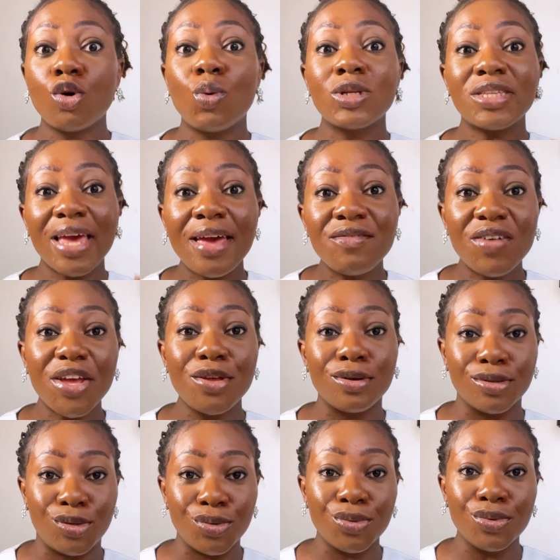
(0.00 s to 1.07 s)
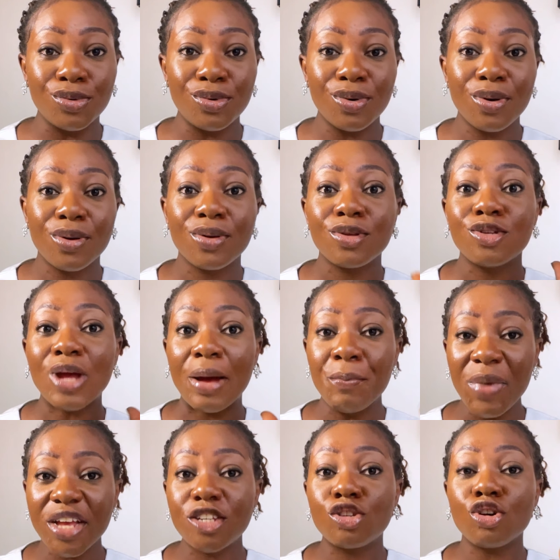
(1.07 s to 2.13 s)
whatever you do,
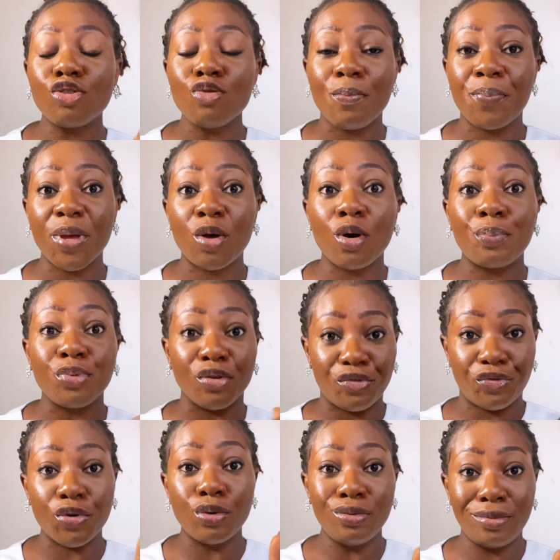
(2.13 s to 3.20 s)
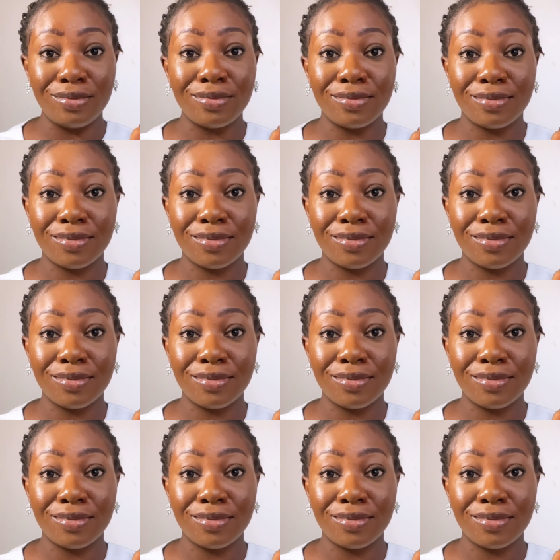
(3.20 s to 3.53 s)
make sure you pick up your phone,